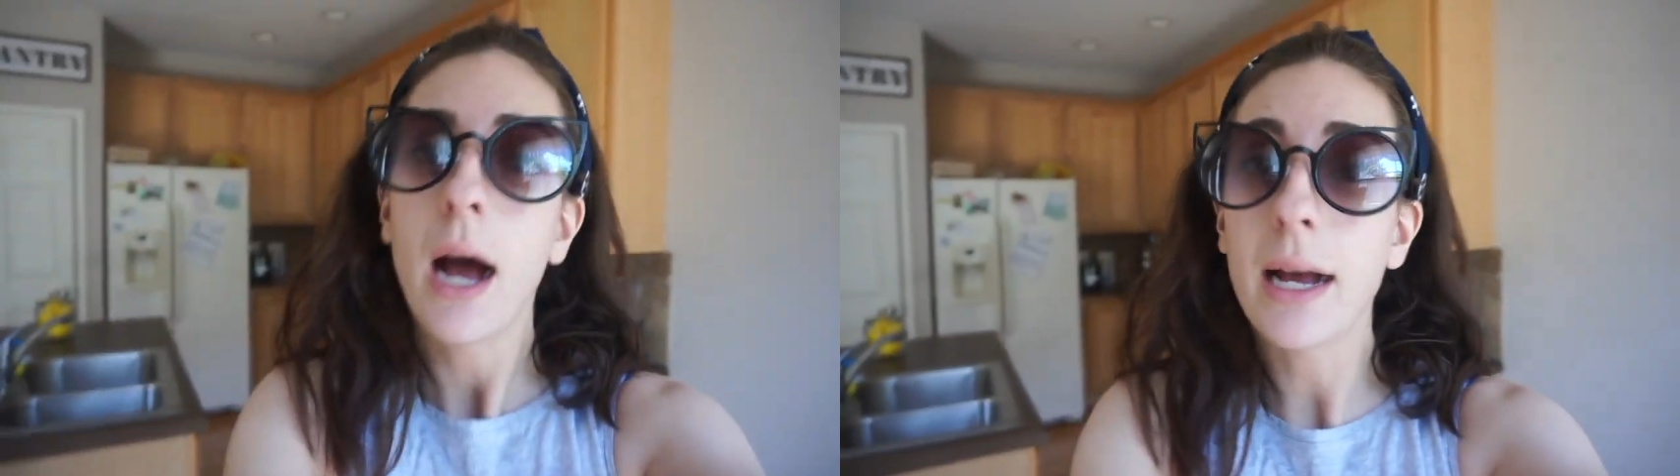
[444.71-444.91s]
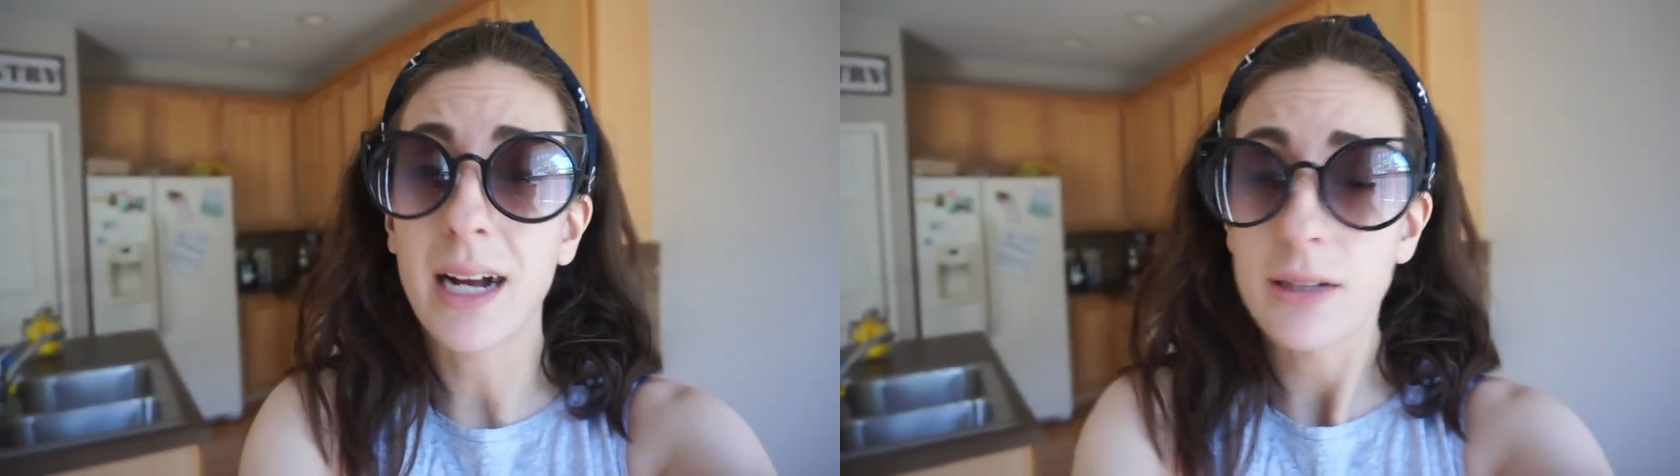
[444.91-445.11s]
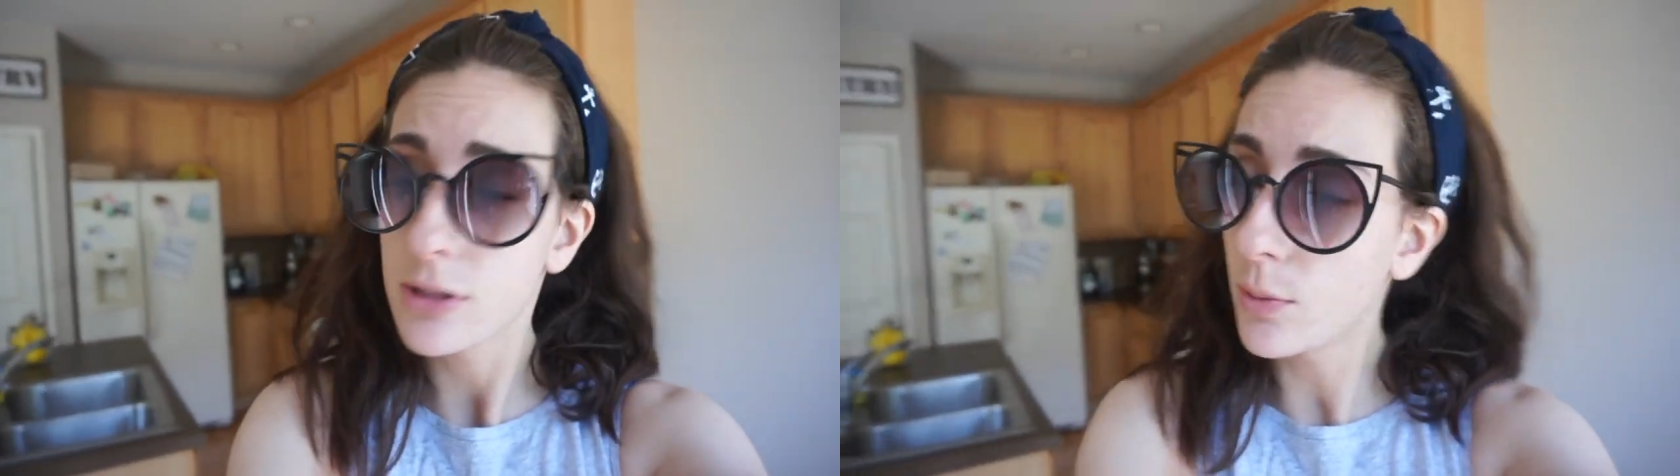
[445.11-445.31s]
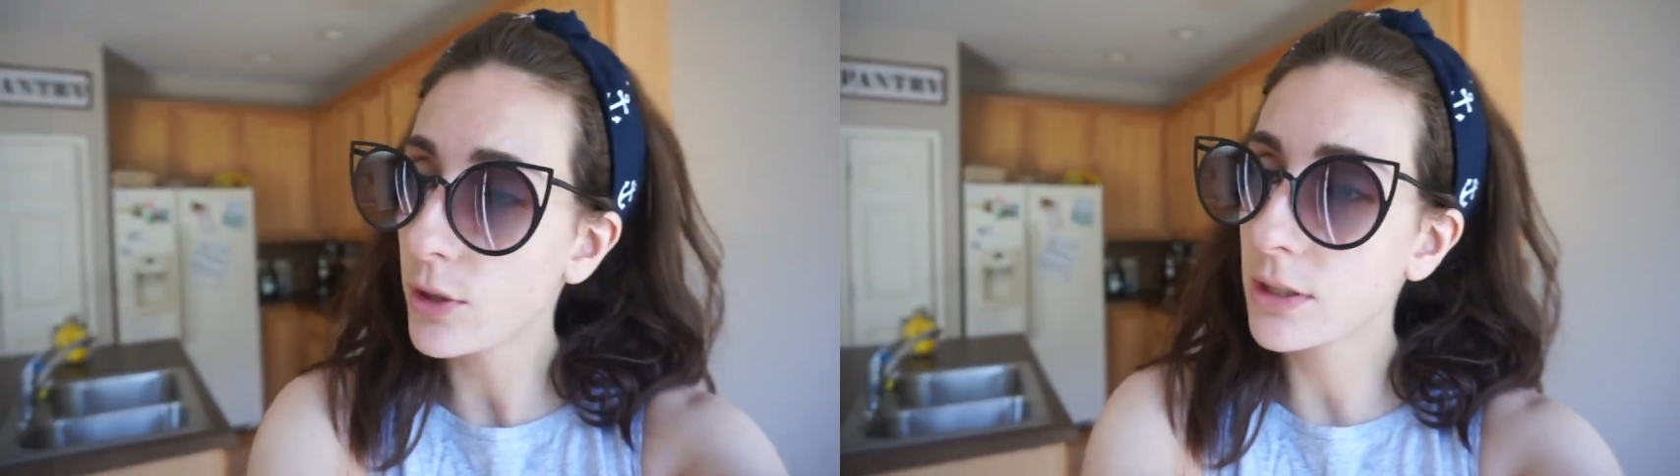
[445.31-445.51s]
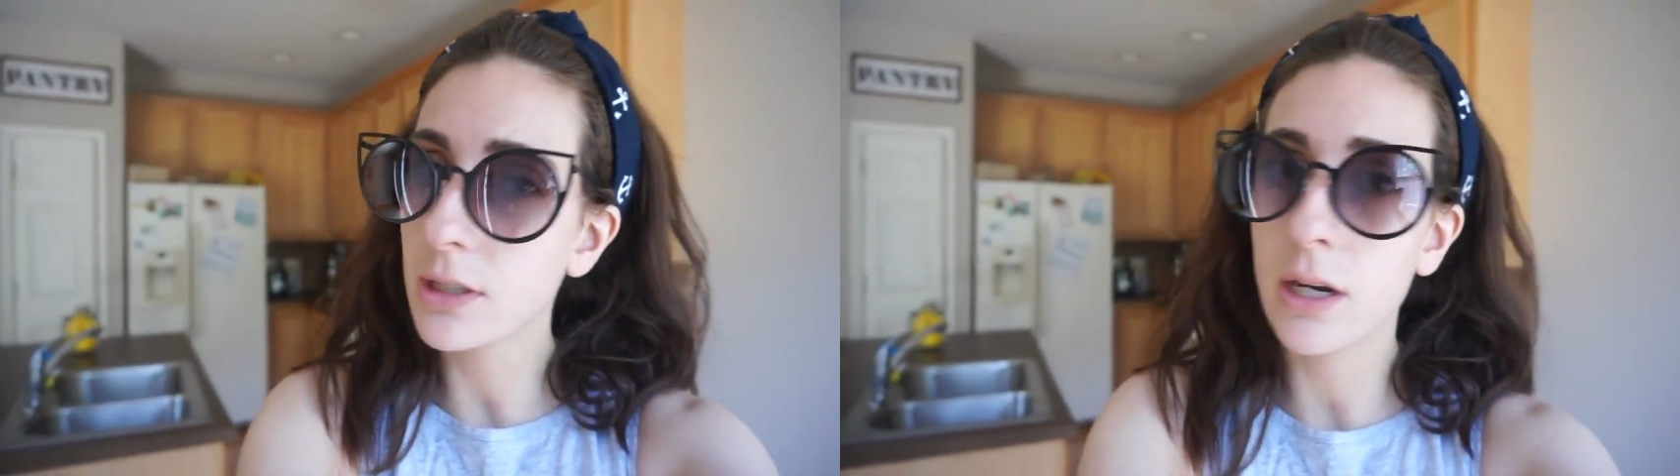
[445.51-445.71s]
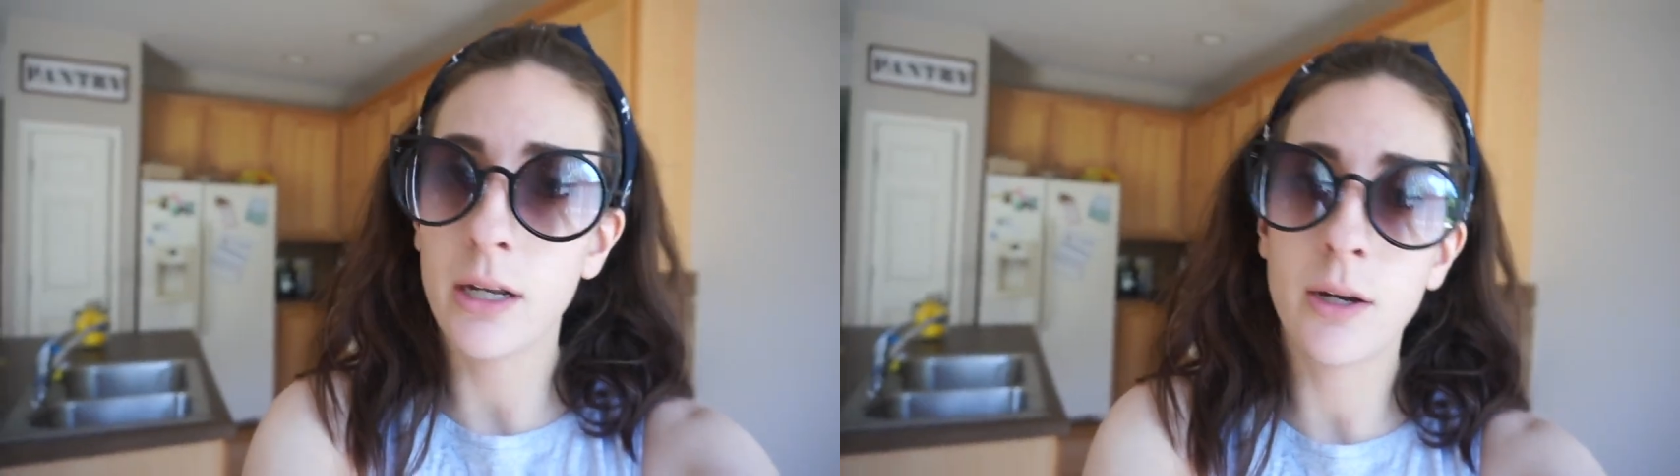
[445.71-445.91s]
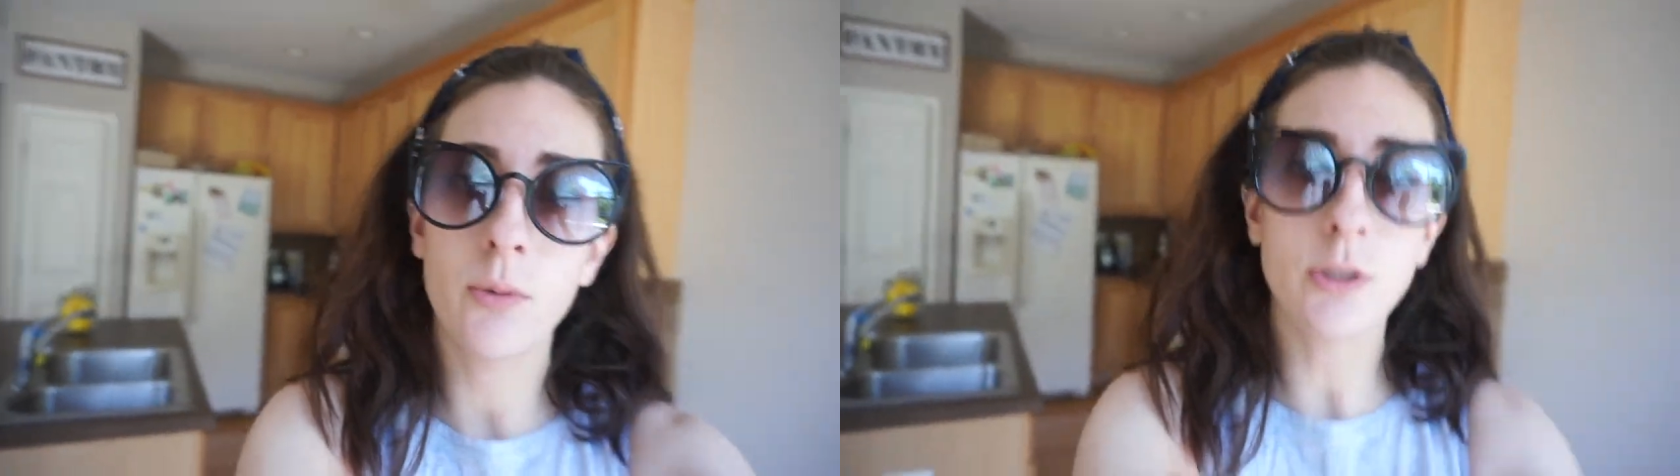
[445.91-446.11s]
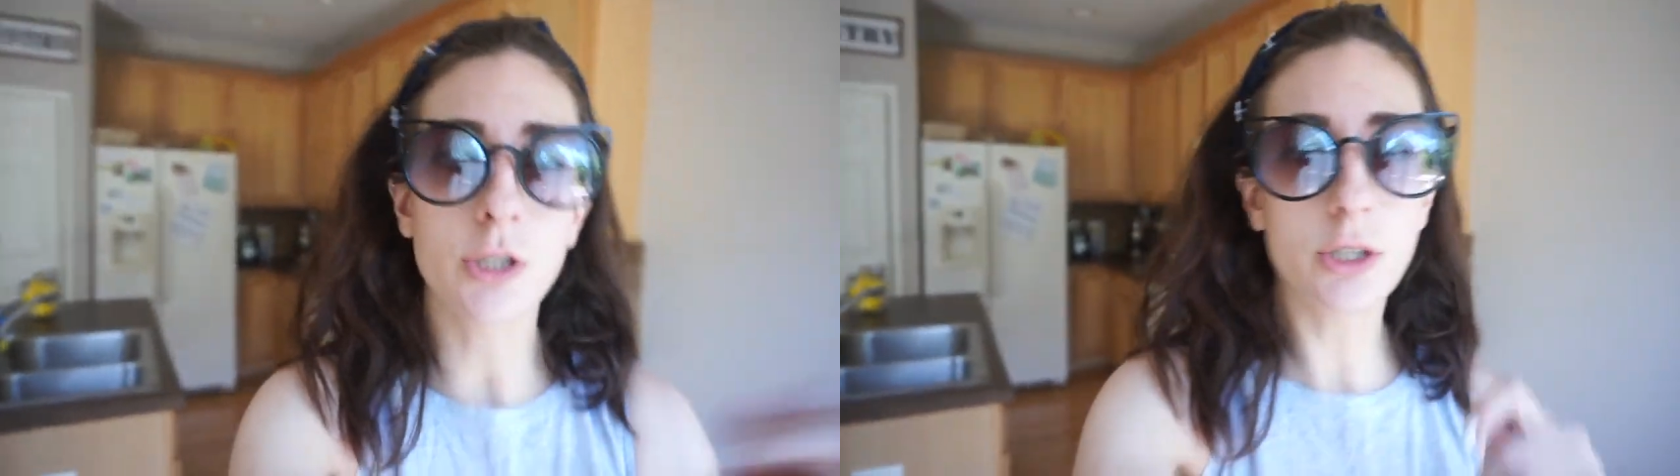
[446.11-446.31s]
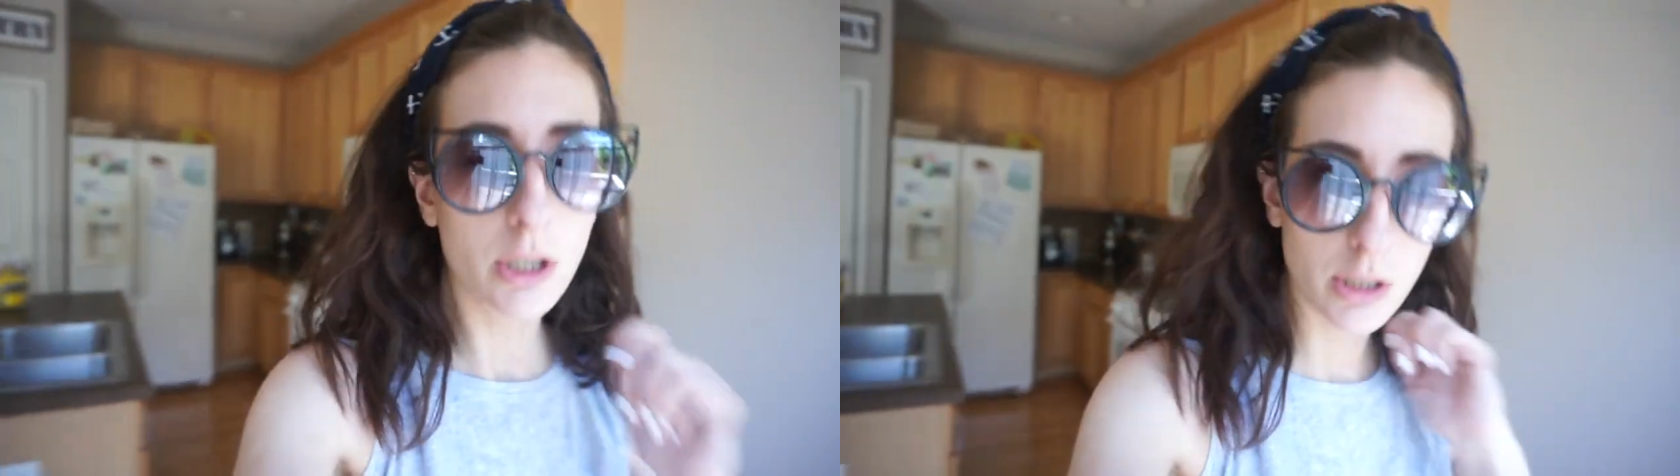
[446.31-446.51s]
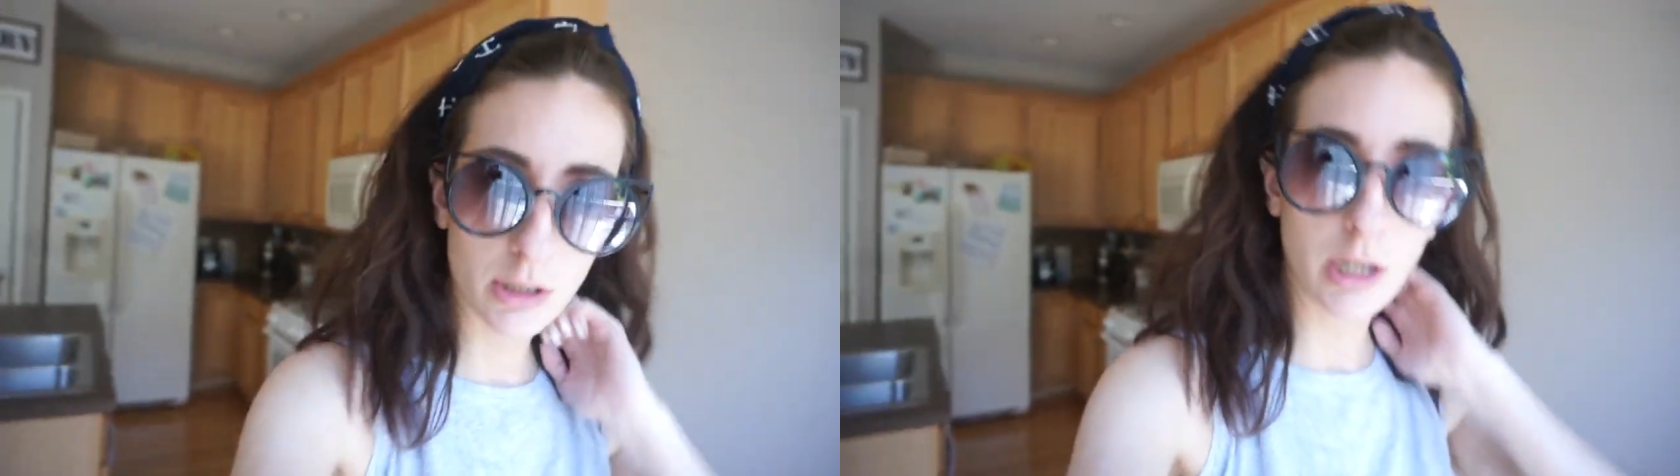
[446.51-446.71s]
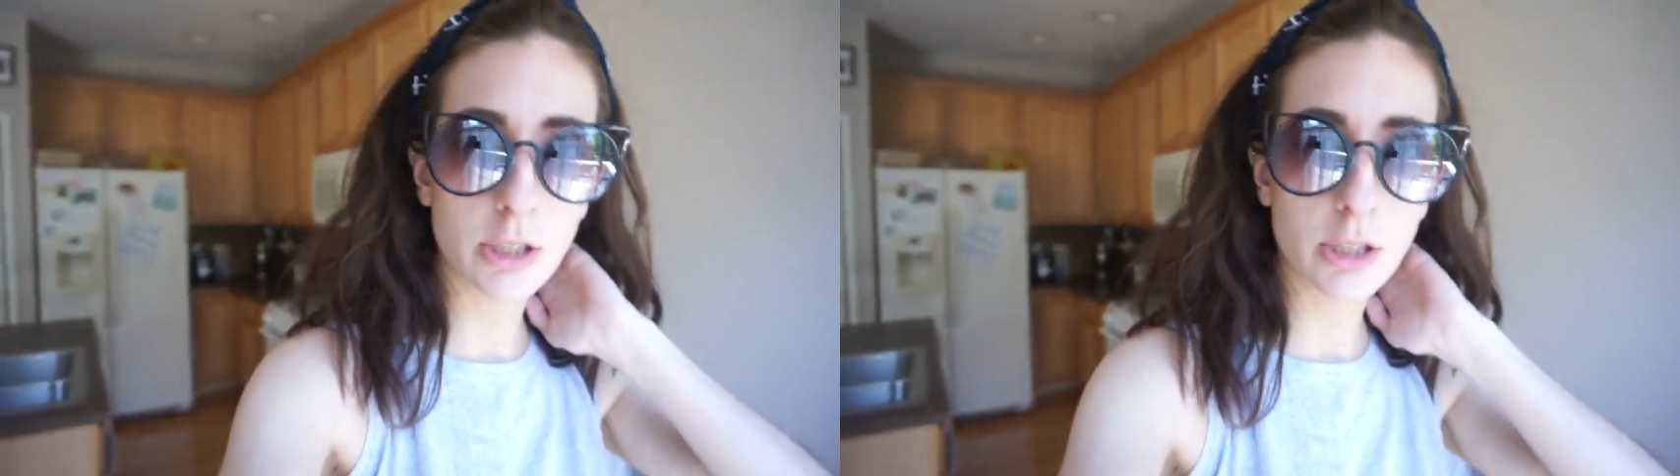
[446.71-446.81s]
I got some work done, which is good.